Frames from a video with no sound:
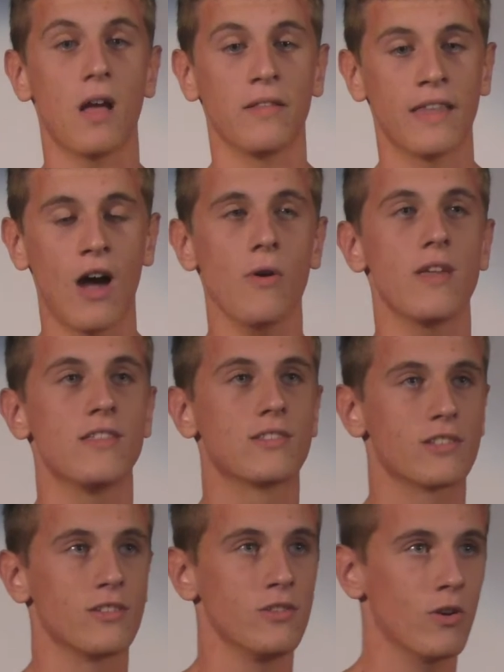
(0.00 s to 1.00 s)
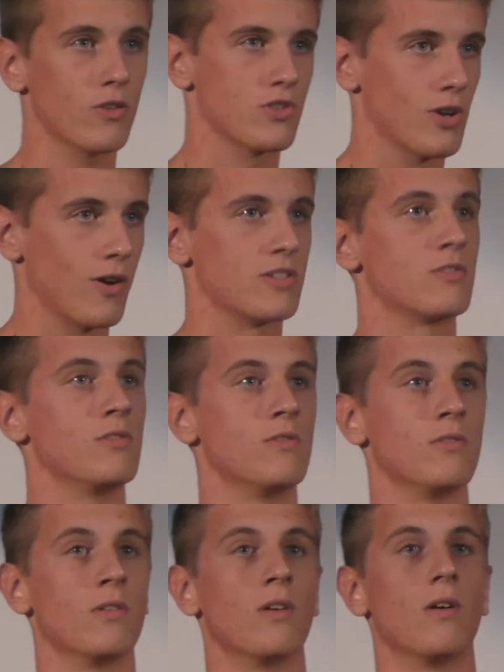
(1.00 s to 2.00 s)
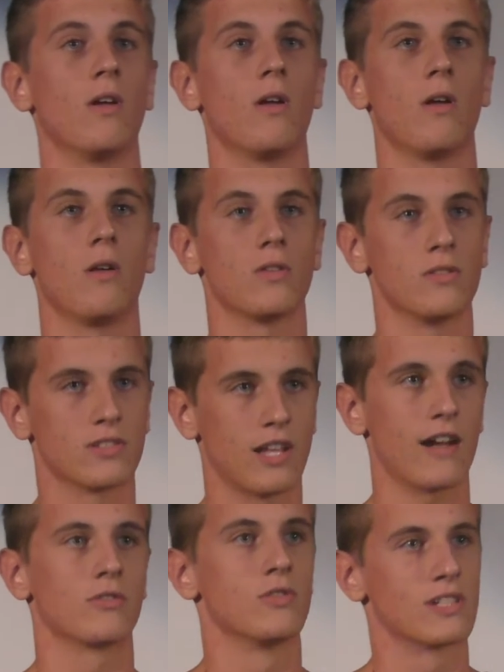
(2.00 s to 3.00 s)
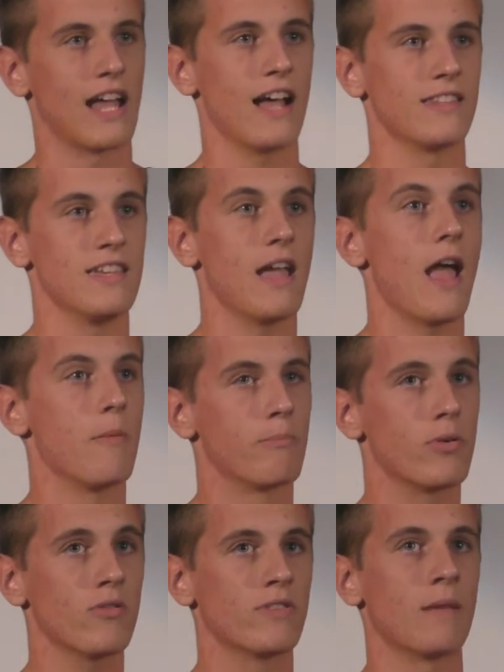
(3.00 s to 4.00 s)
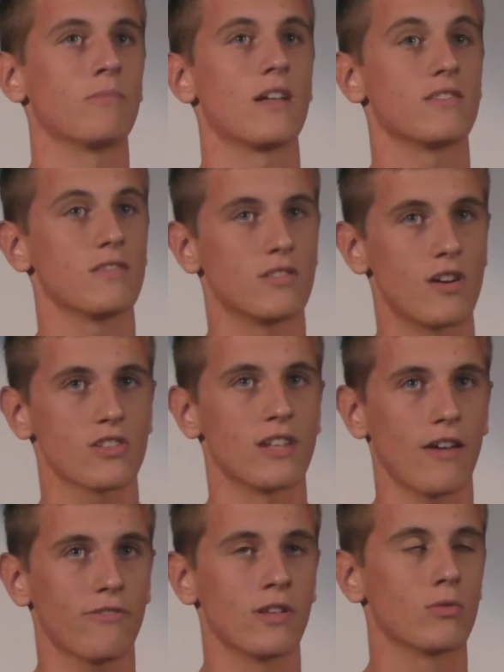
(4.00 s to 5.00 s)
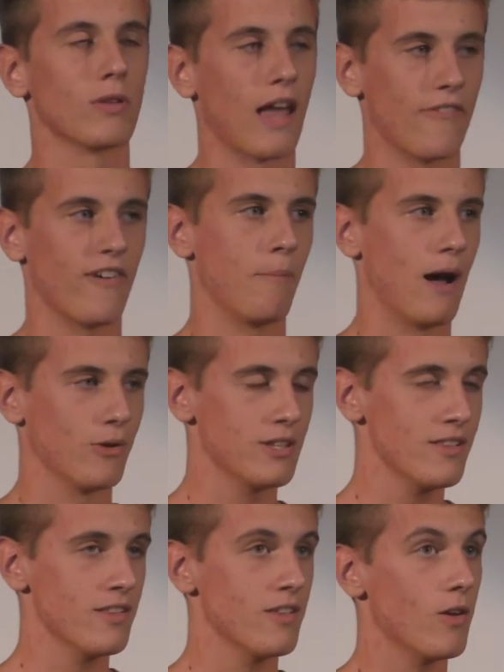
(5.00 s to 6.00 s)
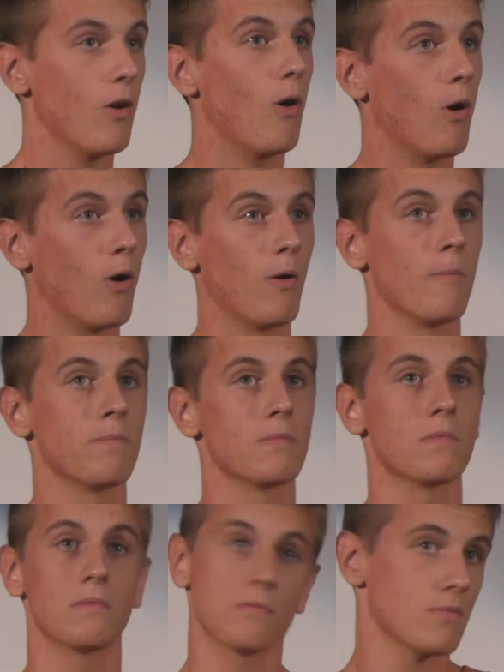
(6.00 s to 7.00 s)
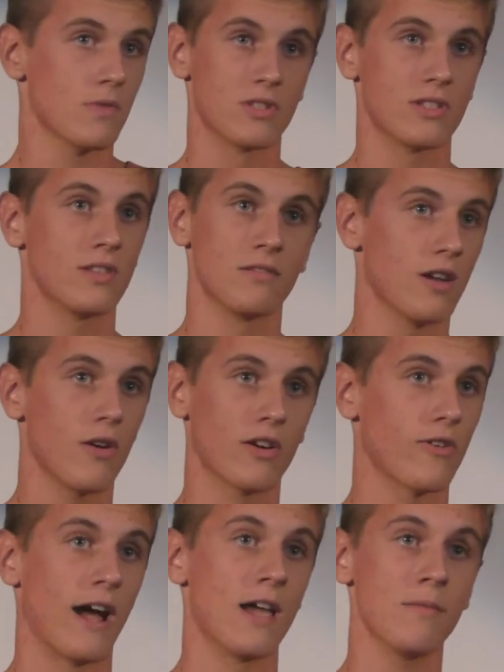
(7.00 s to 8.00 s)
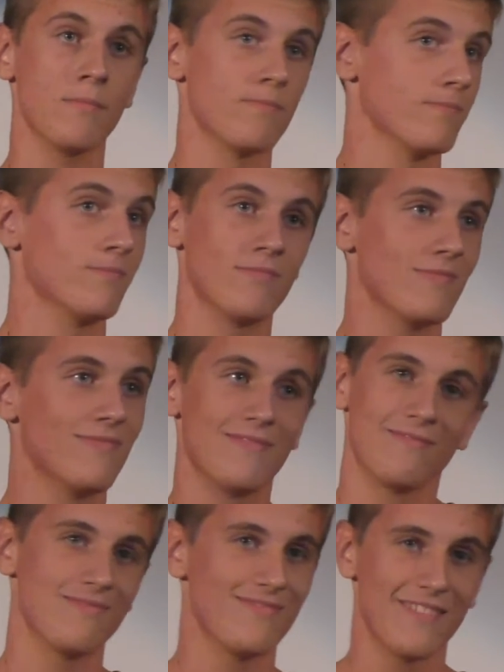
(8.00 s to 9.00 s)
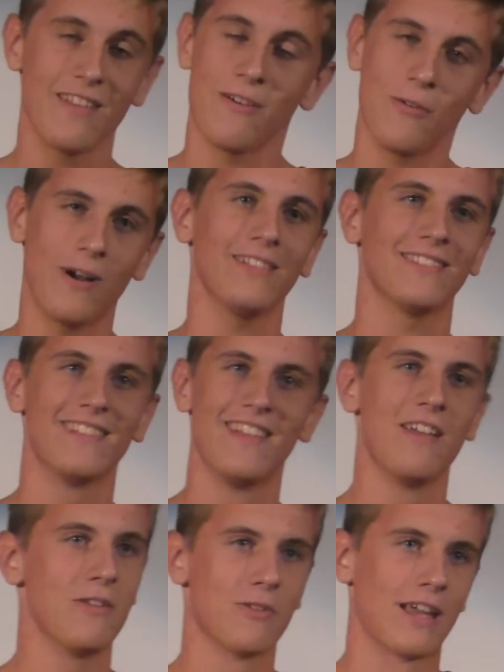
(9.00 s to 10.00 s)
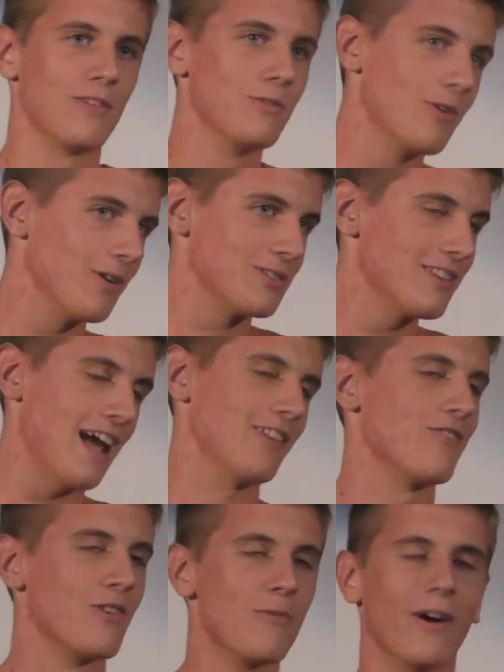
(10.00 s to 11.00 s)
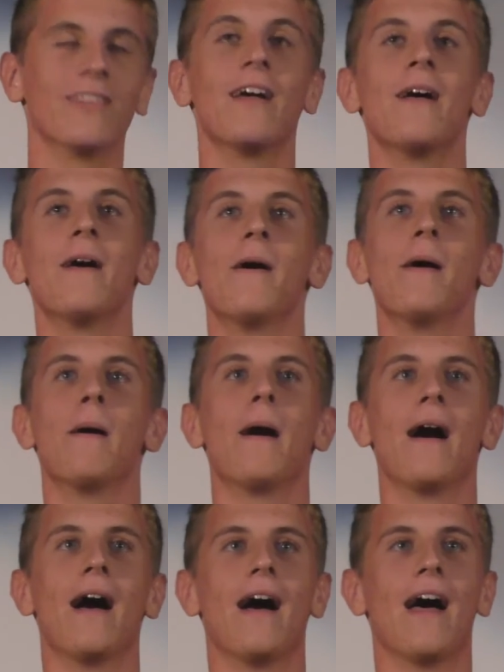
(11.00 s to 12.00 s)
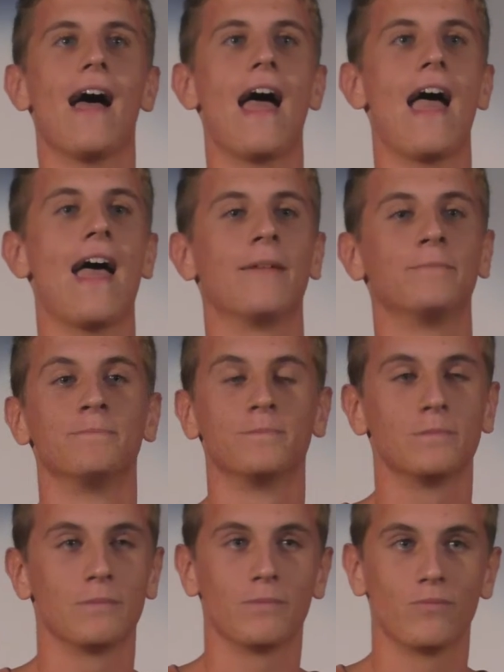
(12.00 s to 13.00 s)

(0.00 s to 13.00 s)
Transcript: now it's your choice to start to study and prove them that there's nothing to laugh about it, or cry. Well, you can do also that if you want. And